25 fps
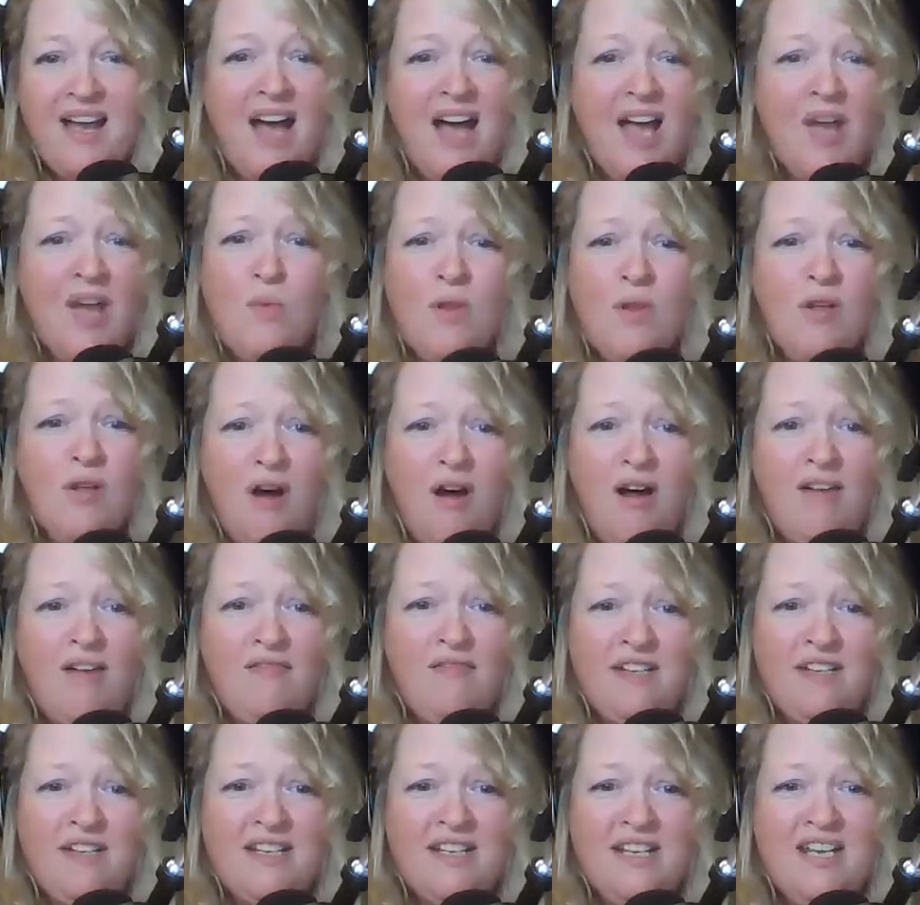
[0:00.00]
I will
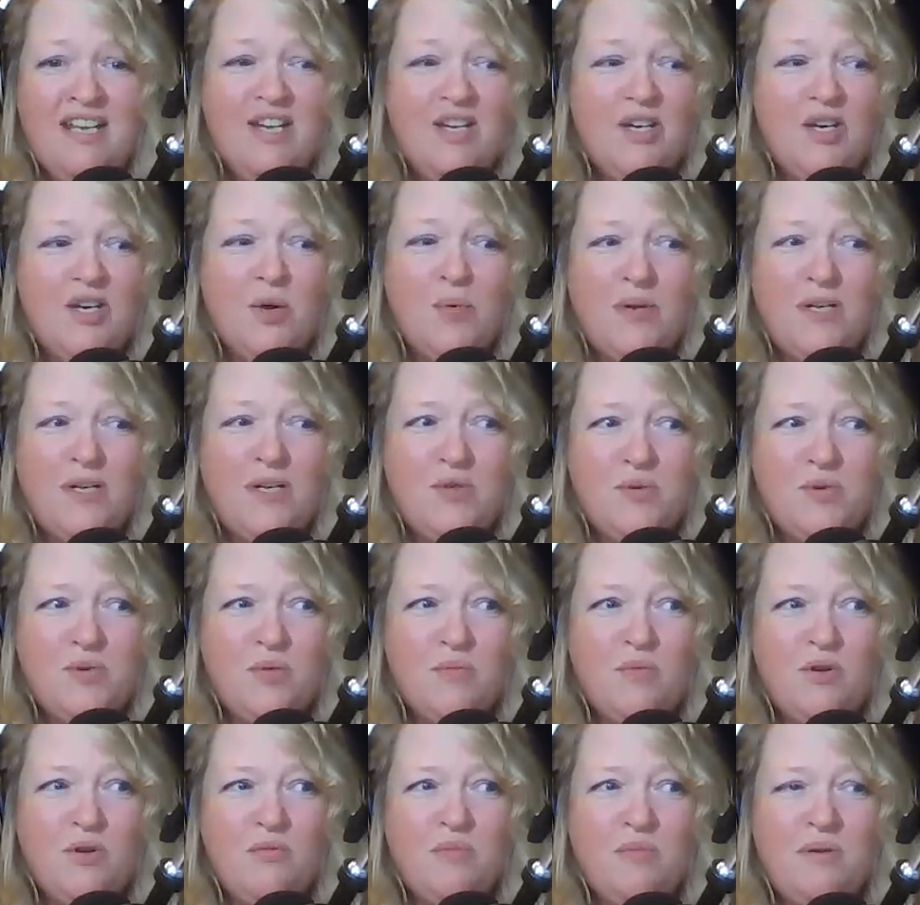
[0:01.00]
often go into
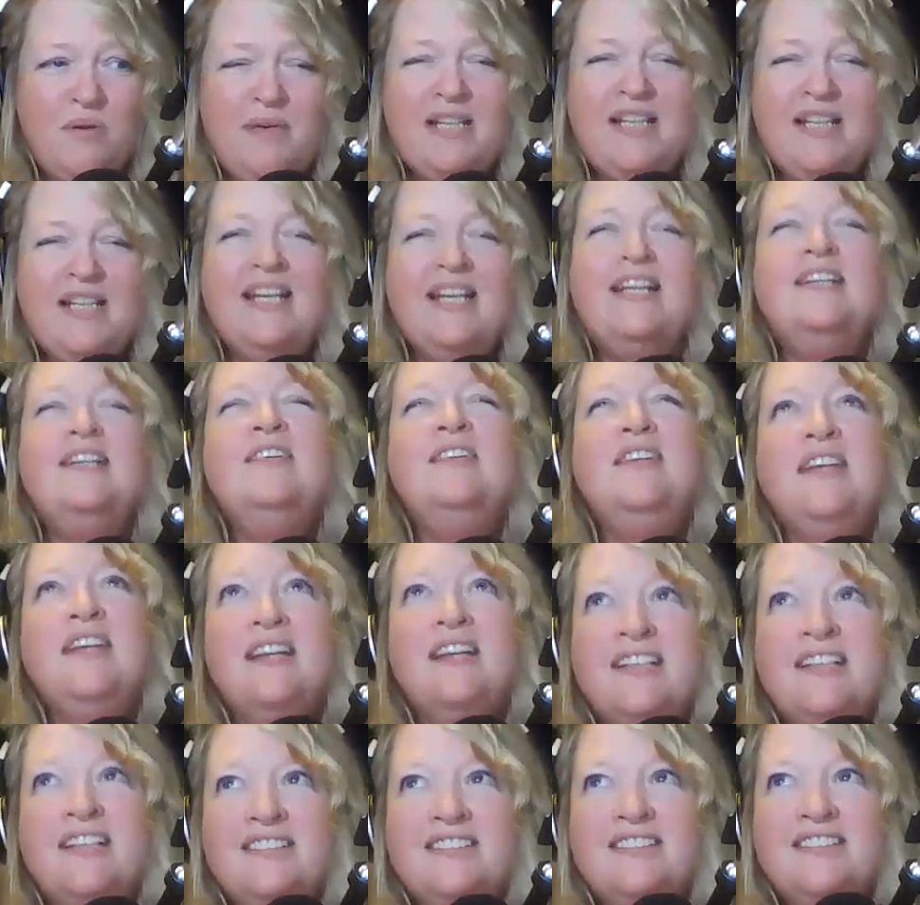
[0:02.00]
a room and be like,
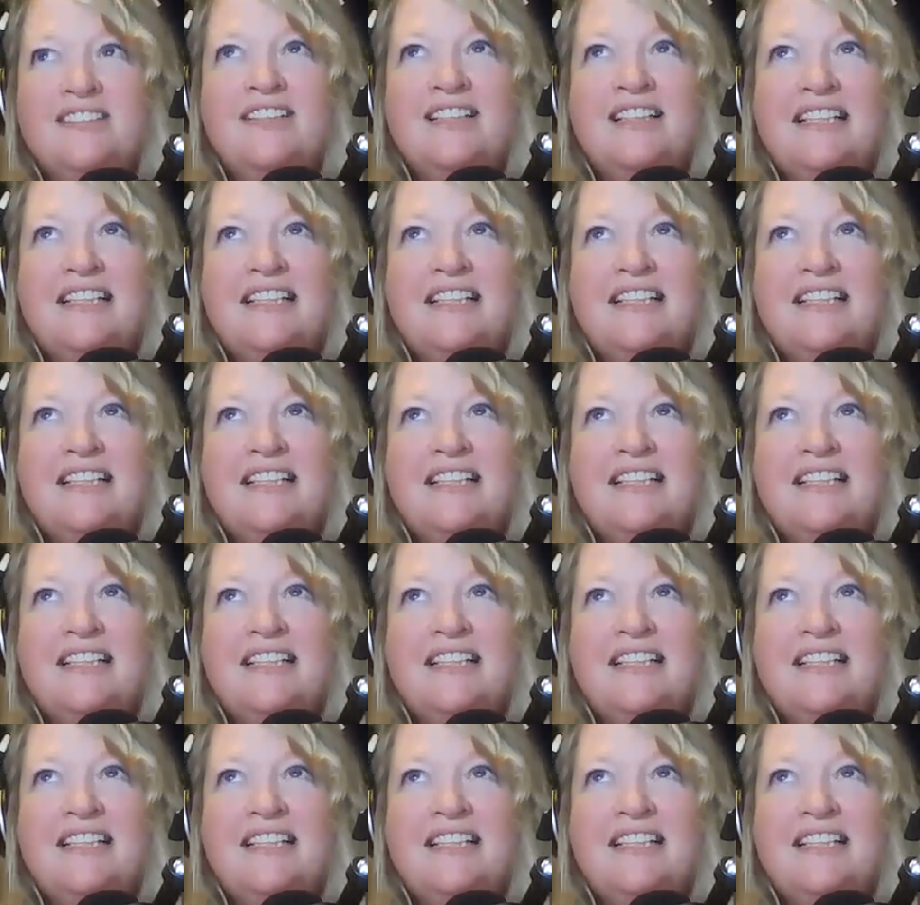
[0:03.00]
okay,